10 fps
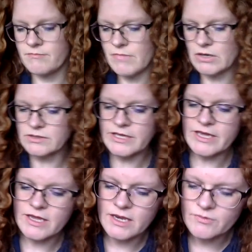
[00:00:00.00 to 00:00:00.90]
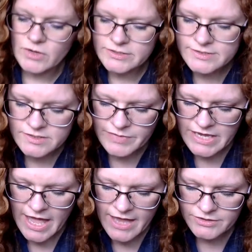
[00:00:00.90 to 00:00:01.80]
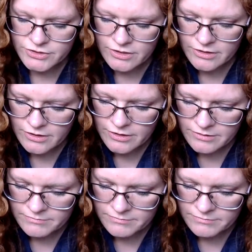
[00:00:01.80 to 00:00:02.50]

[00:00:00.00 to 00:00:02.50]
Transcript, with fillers: Marlene wants to be entered